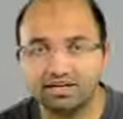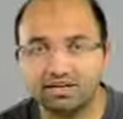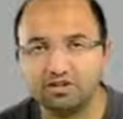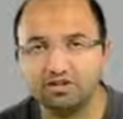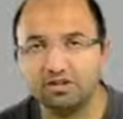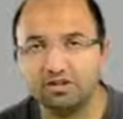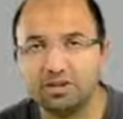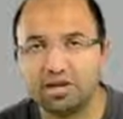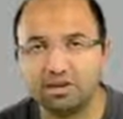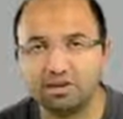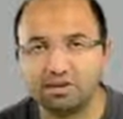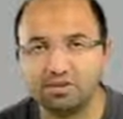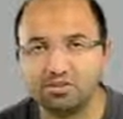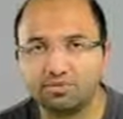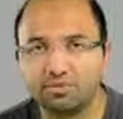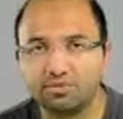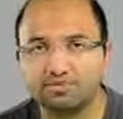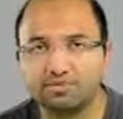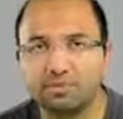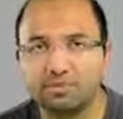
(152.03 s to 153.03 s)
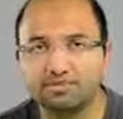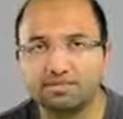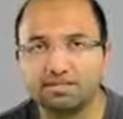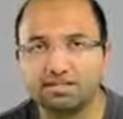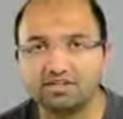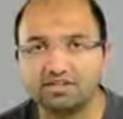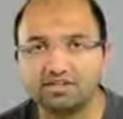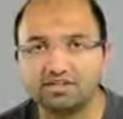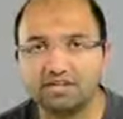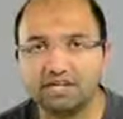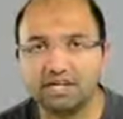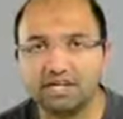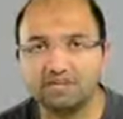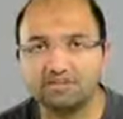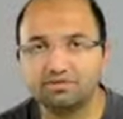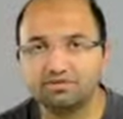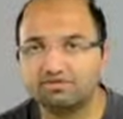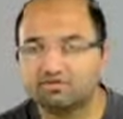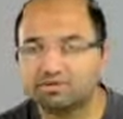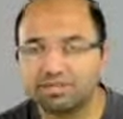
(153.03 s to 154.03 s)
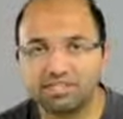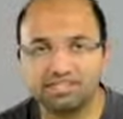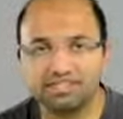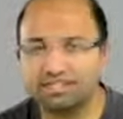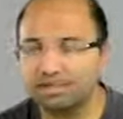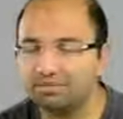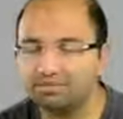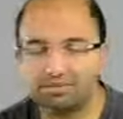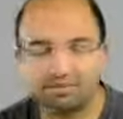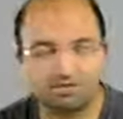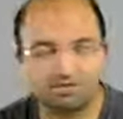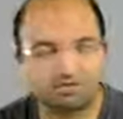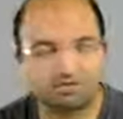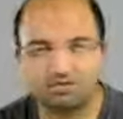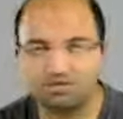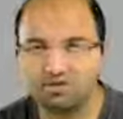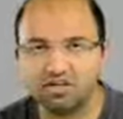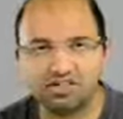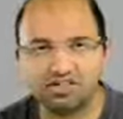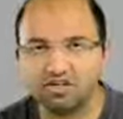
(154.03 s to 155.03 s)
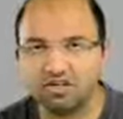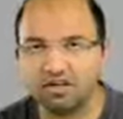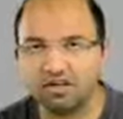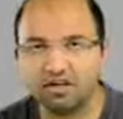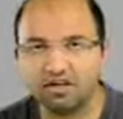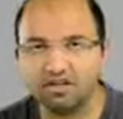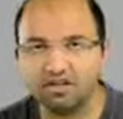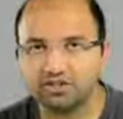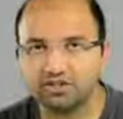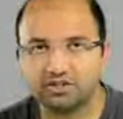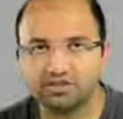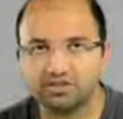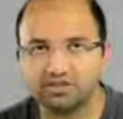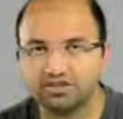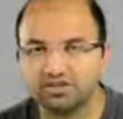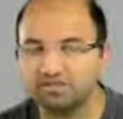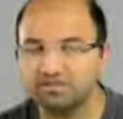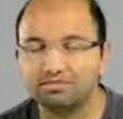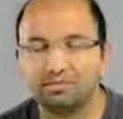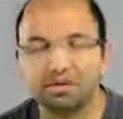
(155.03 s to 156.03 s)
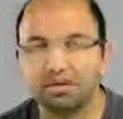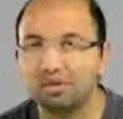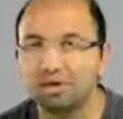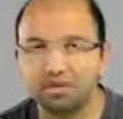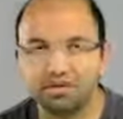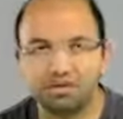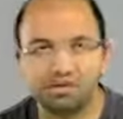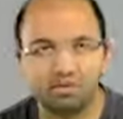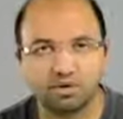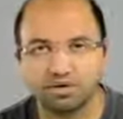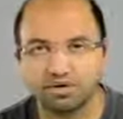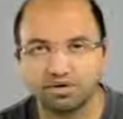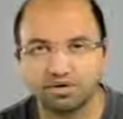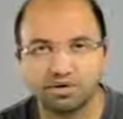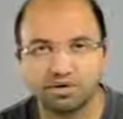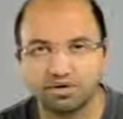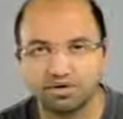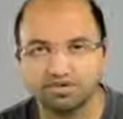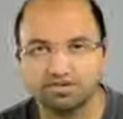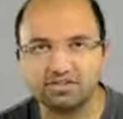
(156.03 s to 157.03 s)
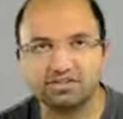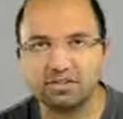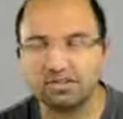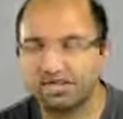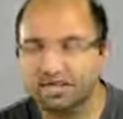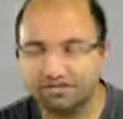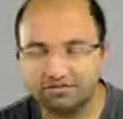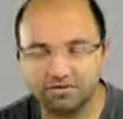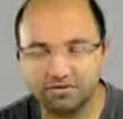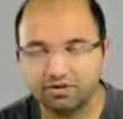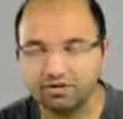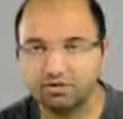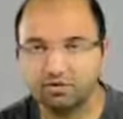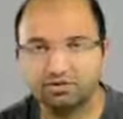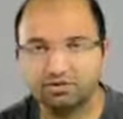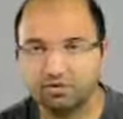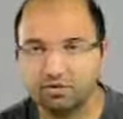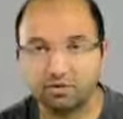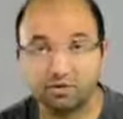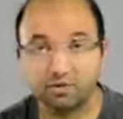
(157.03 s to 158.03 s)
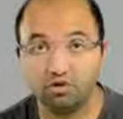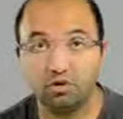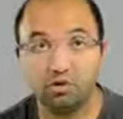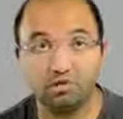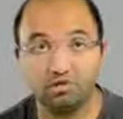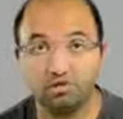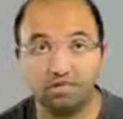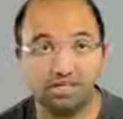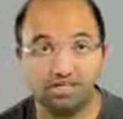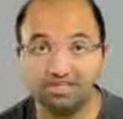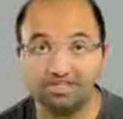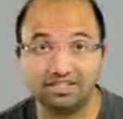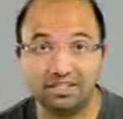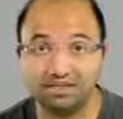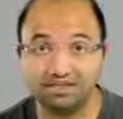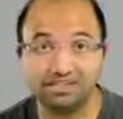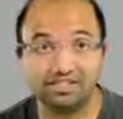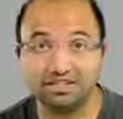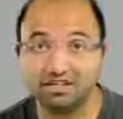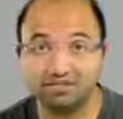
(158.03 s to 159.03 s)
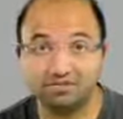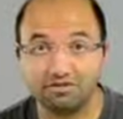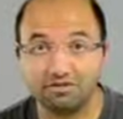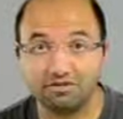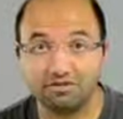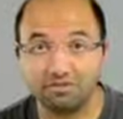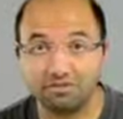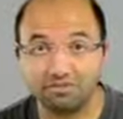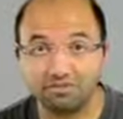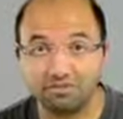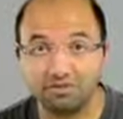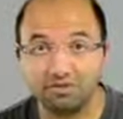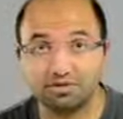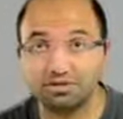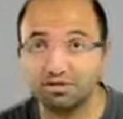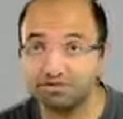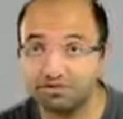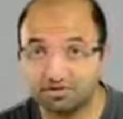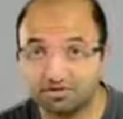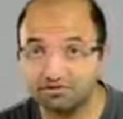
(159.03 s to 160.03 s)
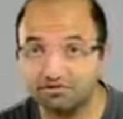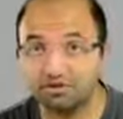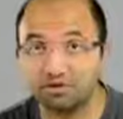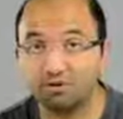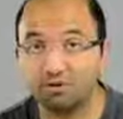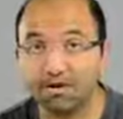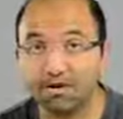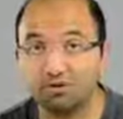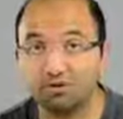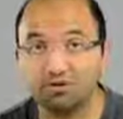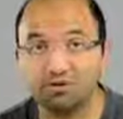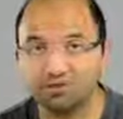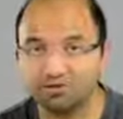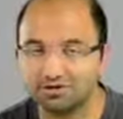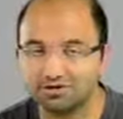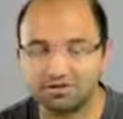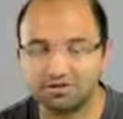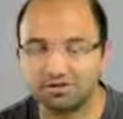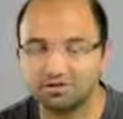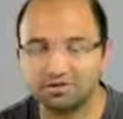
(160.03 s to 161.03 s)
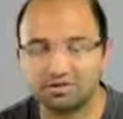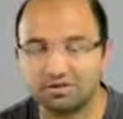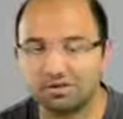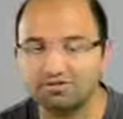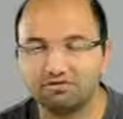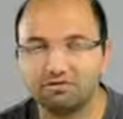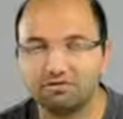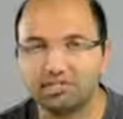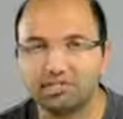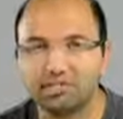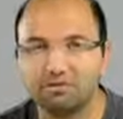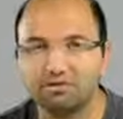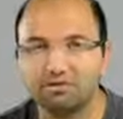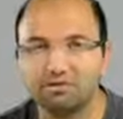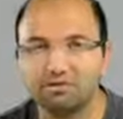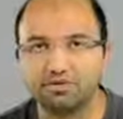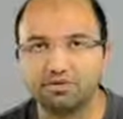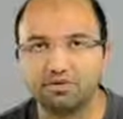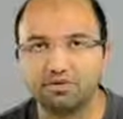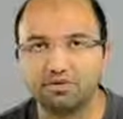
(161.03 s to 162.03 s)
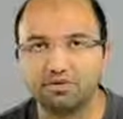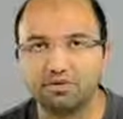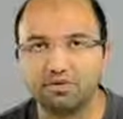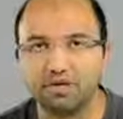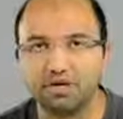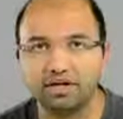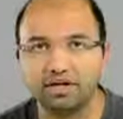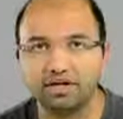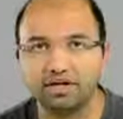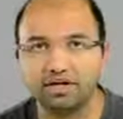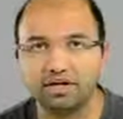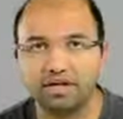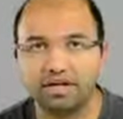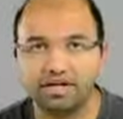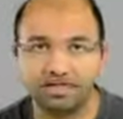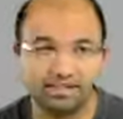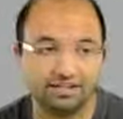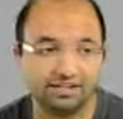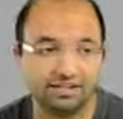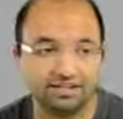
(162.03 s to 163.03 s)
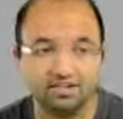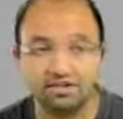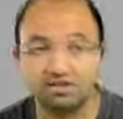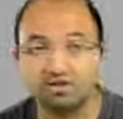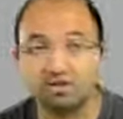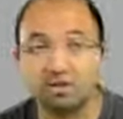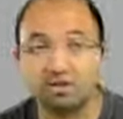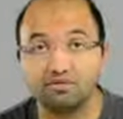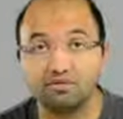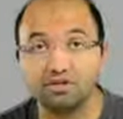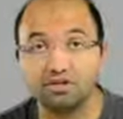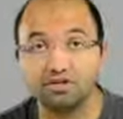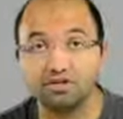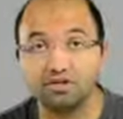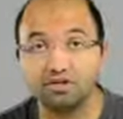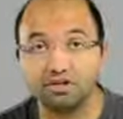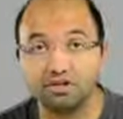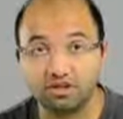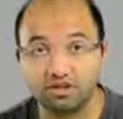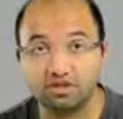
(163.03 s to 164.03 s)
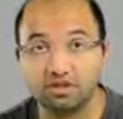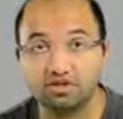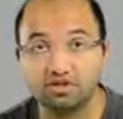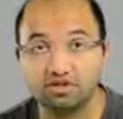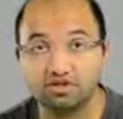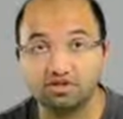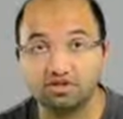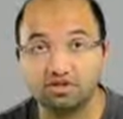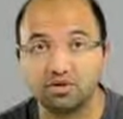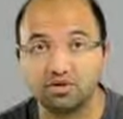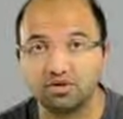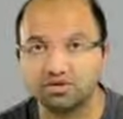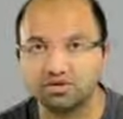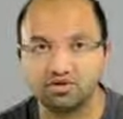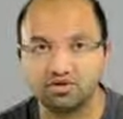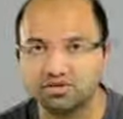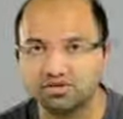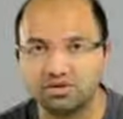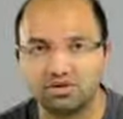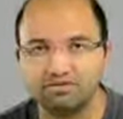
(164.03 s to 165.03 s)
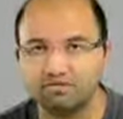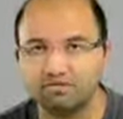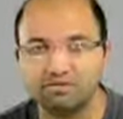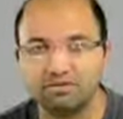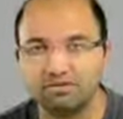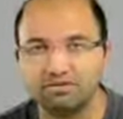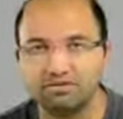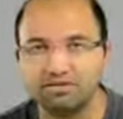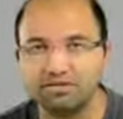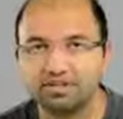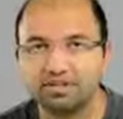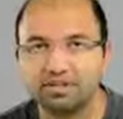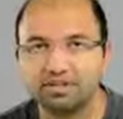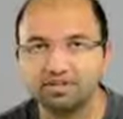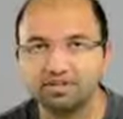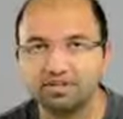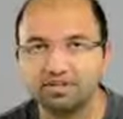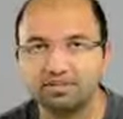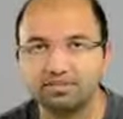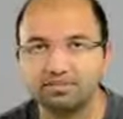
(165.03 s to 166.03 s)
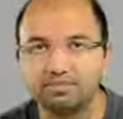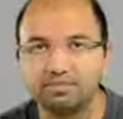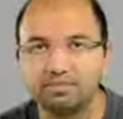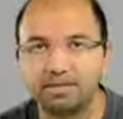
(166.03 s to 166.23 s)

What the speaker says: You can do that about 3,000 to 5,000 times. For desktop users, it's a non-issue. Doesn't matter what your workload is. If you're doing normal desktop stuff on your computer, even if you're a power user, you'll never cycle through, at least on a drive with a good controller, you'll never meet 3,000.